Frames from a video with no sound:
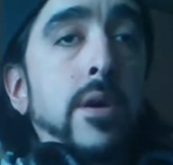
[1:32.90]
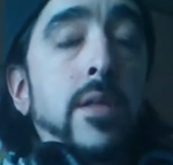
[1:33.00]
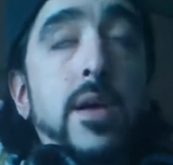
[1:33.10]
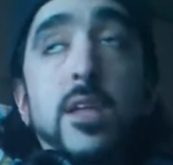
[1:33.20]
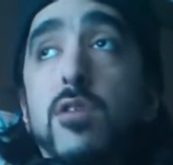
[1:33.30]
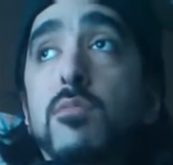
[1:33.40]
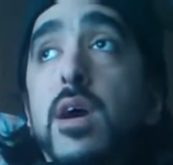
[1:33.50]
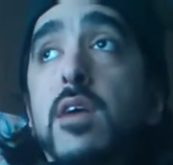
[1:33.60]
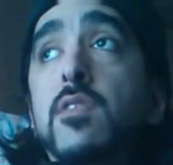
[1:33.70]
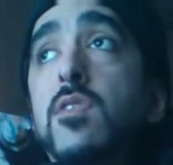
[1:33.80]
And then you
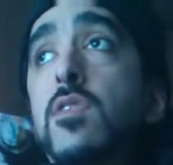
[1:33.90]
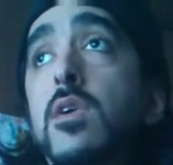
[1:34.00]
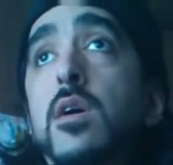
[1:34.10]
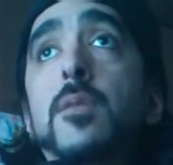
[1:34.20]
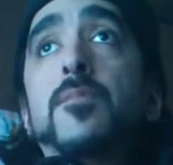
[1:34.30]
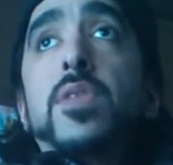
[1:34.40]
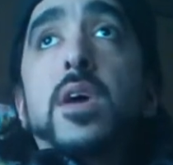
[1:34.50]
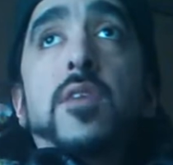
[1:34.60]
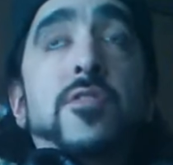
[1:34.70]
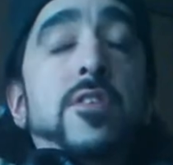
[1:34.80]
mix
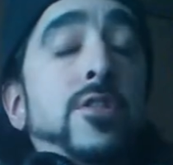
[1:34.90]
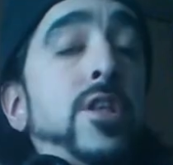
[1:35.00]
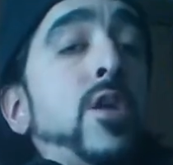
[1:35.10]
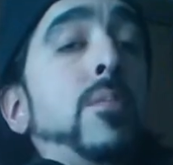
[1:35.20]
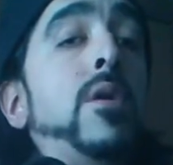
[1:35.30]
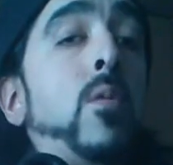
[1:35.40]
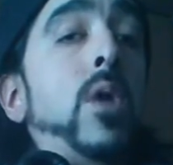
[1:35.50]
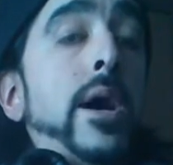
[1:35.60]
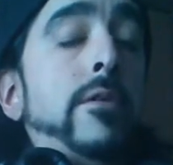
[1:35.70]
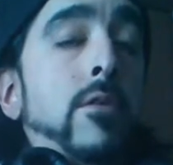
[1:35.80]
in just a little bit of
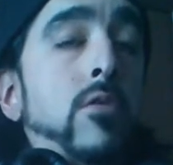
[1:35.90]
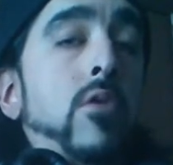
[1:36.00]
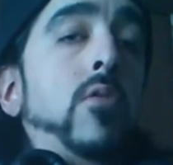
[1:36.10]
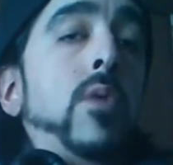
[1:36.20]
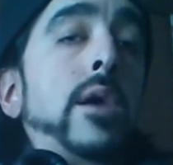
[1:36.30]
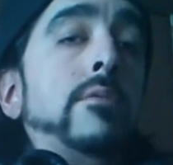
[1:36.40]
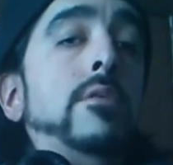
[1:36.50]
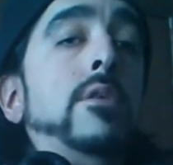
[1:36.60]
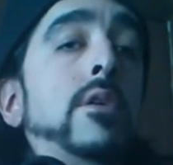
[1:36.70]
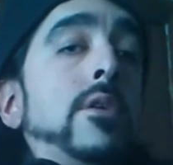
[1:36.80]
water, cold
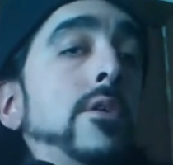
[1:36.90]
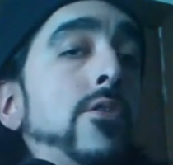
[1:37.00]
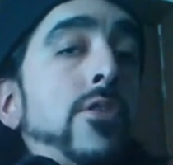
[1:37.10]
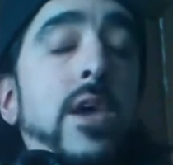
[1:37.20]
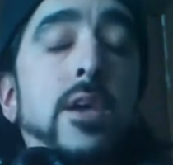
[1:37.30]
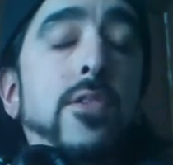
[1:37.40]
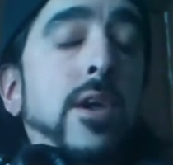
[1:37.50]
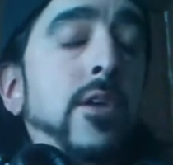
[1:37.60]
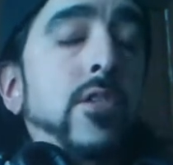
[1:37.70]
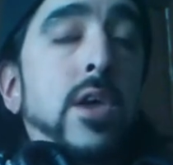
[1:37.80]
water. Shake it,
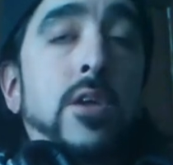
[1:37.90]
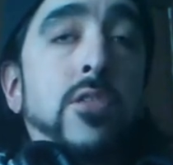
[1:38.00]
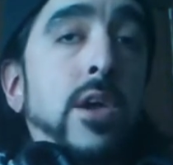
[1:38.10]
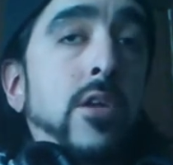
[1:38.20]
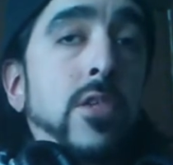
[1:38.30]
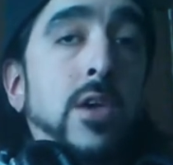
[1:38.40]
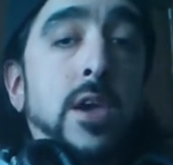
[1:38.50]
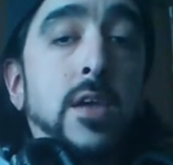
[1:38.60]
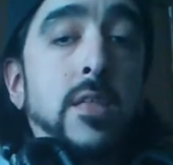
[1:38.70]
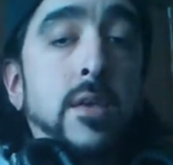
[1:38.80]
shake it, shake it, shake it, shake
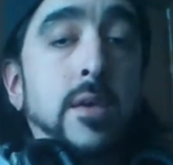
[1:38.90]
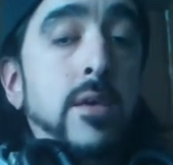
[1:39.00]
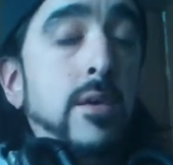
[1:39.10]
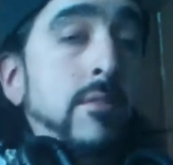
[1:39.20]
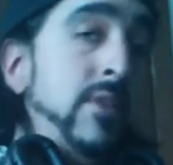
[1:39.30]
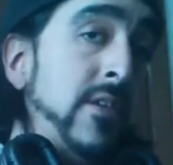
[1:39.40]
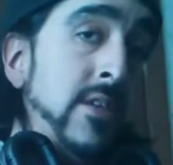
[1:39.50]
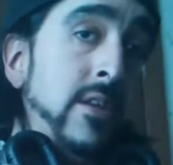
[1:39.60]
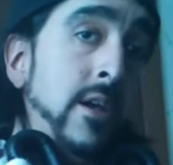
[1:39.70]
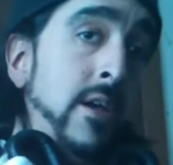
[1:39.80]
it. Mix
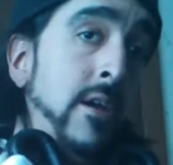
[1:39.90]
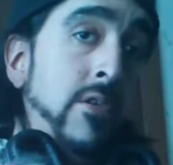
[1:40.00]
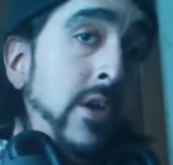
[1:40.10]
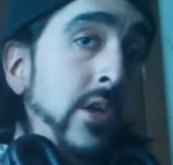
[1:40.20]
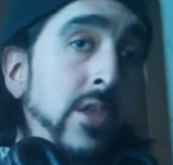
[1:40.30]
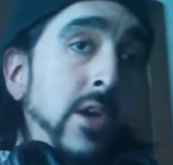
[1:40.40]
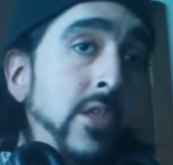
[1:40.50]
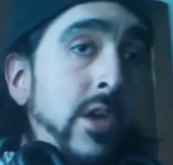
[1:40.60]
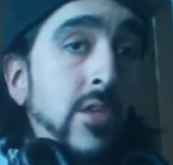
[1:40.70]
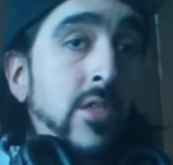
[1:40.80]
it into here, shake it, shake
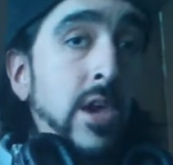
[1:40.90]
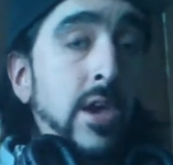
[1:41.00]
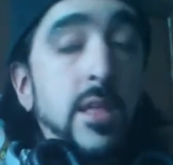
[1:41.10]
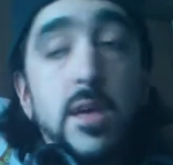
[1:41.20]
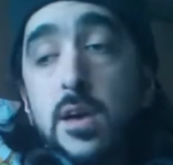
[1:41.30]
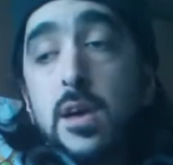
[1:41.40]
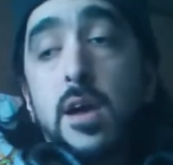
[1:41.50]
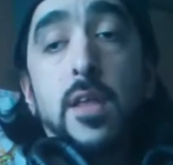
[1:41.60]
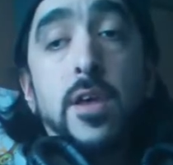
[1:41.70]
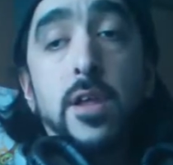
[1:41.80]
it, shake it, shake it.
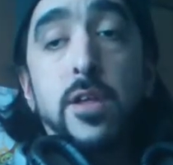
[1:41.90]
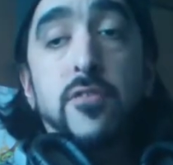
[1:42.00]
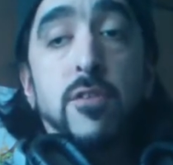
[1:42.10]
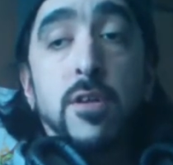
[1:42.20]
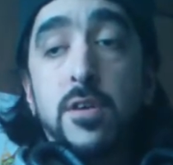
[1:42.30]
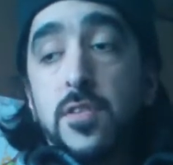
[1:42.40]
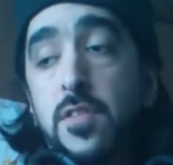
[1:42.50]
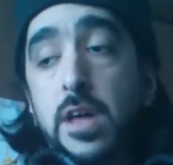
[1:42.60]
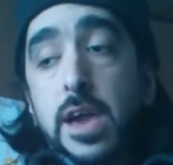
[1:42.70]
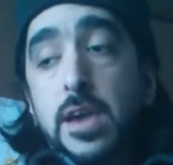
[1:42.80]
And then it'll turn
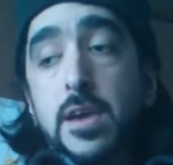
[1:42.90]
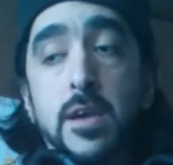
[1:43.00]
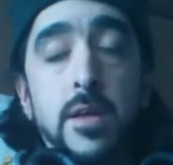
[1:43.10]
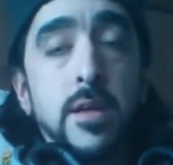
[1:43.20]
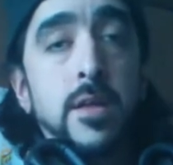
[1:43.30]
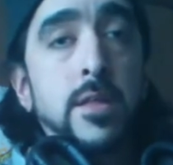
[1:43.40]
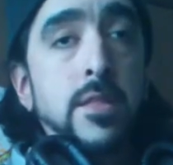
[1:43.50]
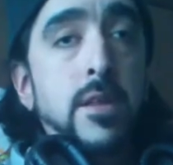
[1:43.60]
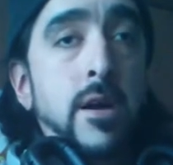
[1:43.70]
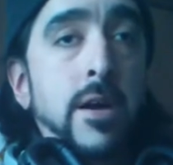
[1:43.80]
this like
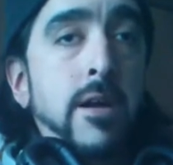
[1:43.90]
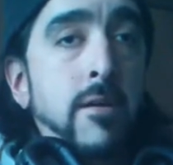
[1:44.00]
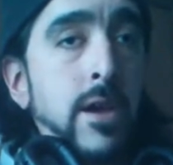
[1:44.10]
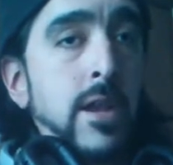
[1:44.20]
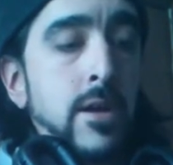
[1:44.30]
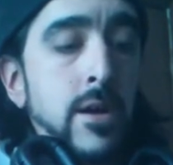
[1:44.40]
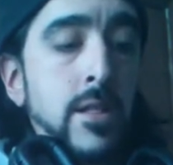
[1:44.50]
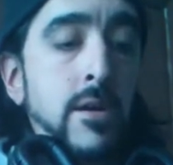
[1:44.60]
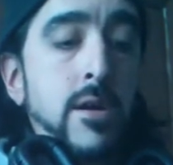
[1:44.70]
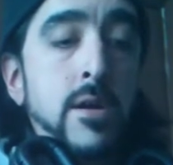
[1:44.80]
dark green
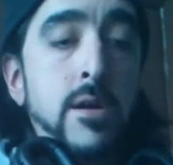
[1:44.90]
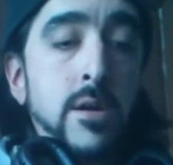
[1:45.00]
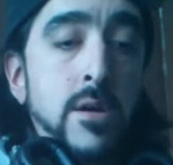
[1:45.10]
color.